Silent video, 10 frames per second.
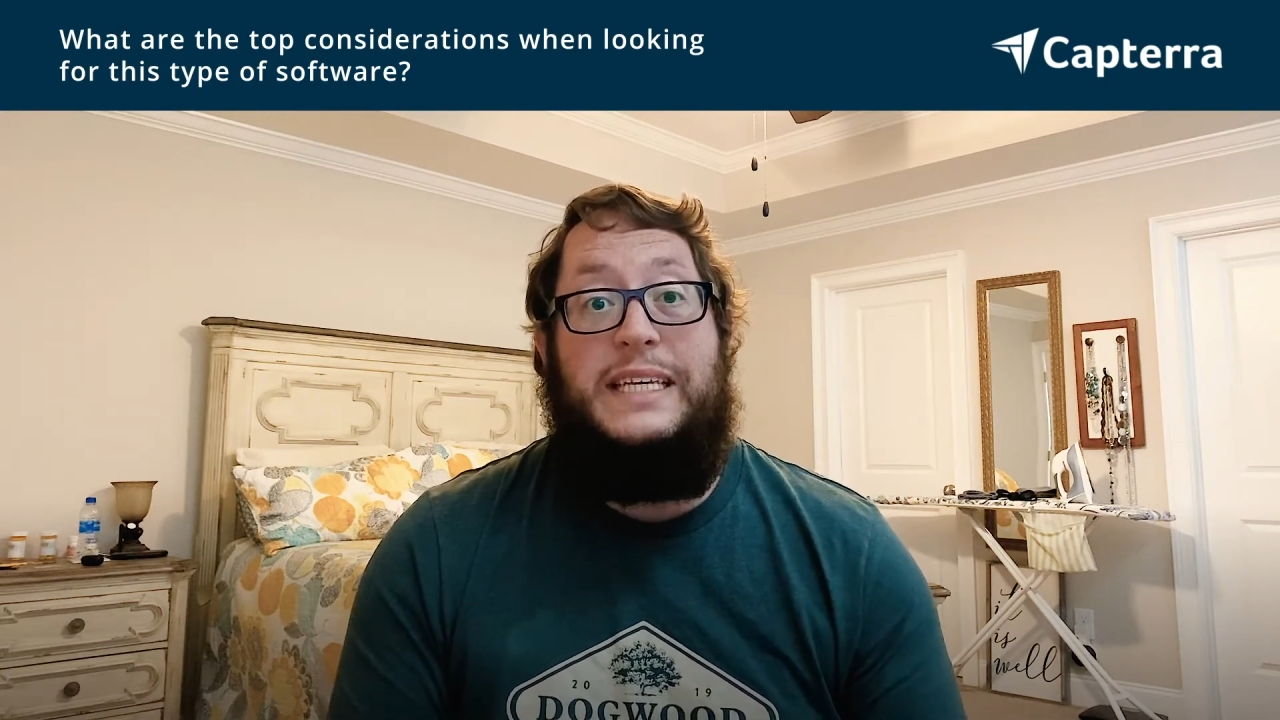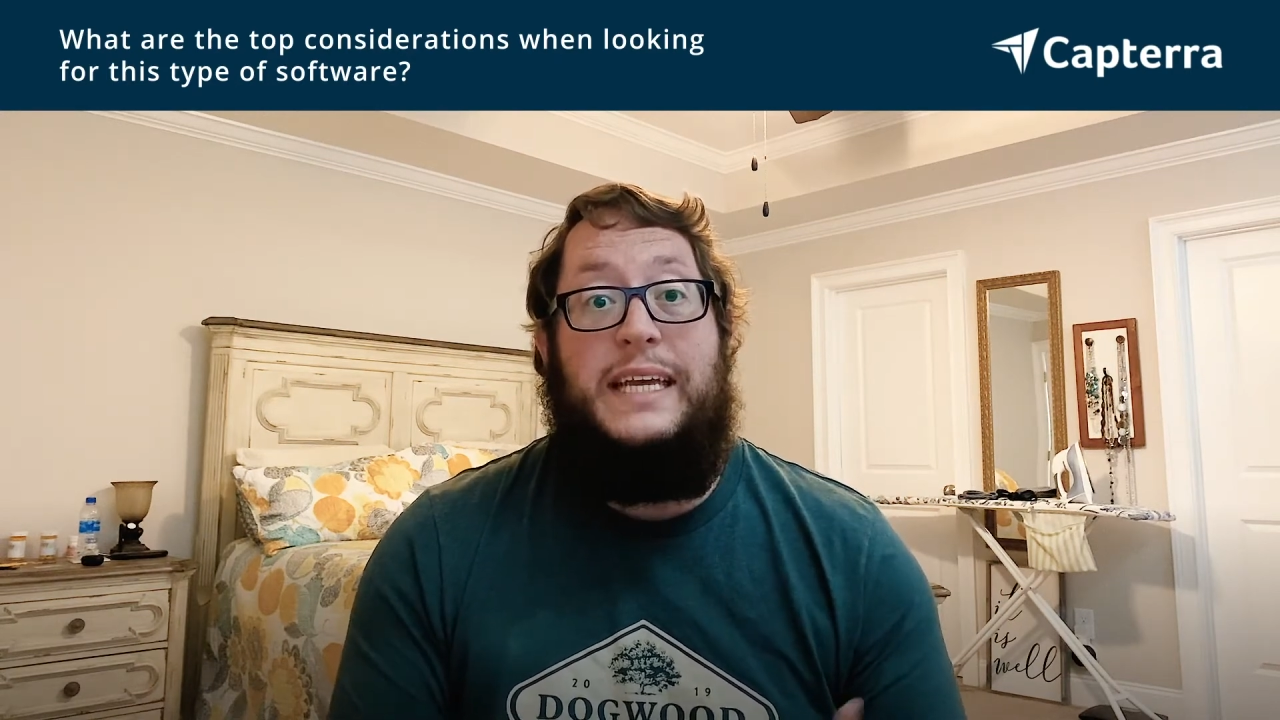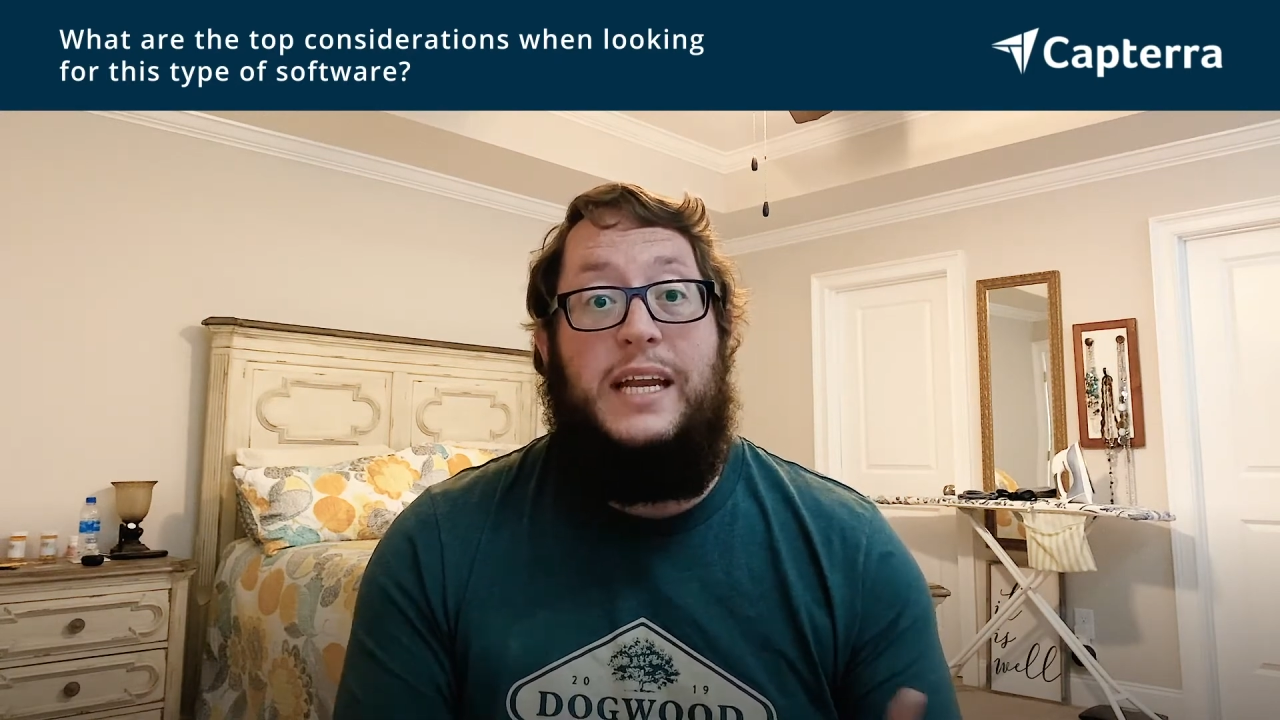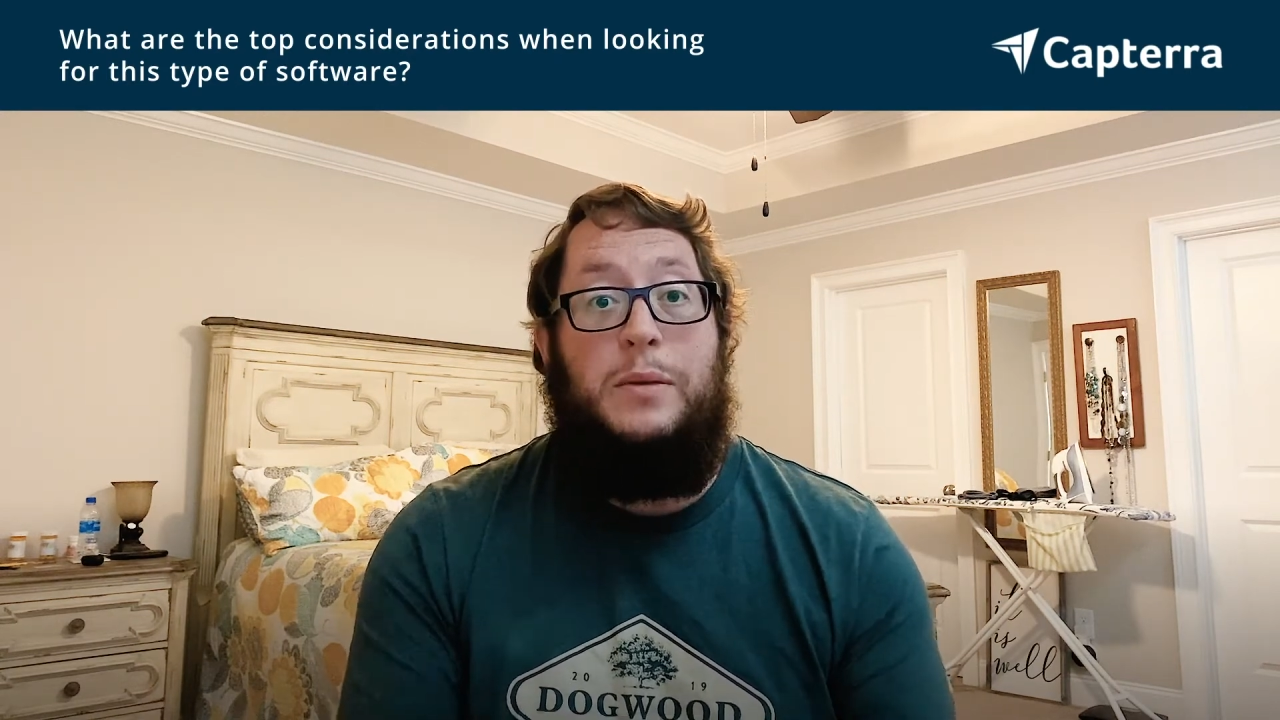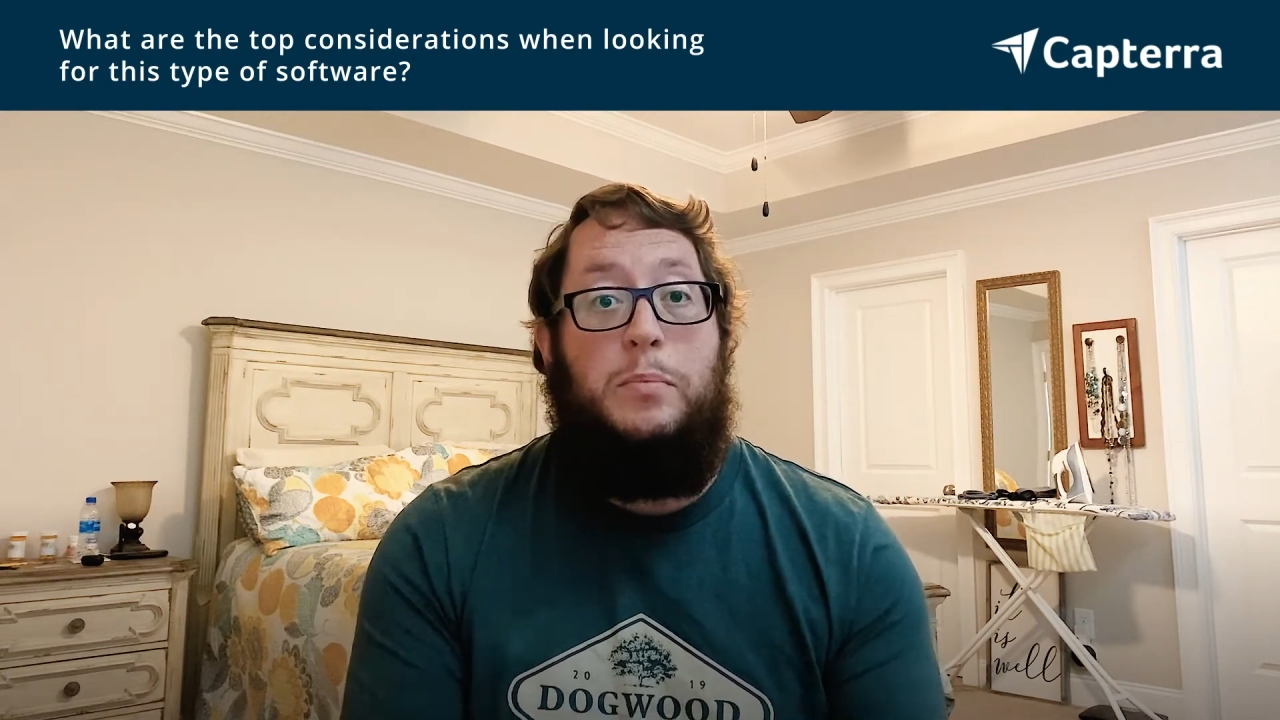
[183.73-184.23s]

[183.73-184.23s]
getting